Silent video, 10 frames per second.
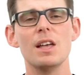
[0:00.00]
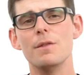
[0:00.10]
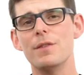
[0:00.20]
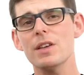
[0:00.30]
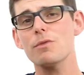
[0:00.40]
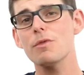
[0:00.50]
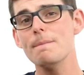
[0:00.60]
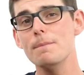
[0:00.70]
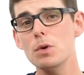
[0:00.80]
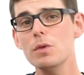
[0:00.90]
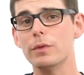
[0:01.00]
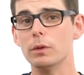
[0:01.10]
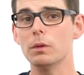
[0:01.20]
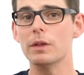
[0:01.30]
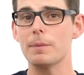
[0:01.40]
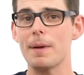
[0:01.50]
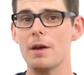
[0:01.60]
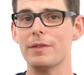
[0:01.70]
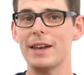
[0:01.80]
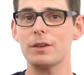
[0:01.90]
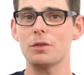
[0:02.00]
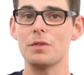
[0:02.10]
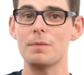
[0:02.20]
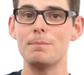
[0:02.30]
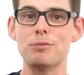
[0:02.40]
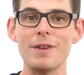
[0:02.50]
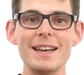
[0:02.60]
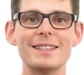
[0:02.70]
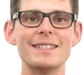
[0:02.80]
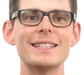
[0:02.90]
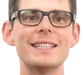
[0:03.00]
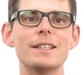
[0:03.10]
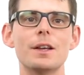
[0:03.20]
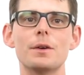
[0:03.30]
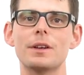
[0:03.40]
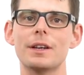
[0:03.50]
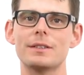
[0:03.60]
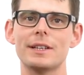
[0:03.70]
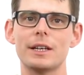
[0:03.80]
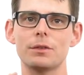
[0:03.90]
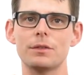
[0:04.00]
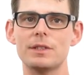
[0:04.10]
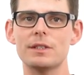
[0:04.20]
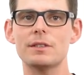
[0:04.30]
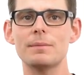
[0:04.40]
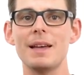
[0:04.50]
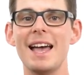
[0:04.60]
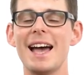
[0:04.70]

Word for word: This removal of a pair of electrons breaks the delocalized electron system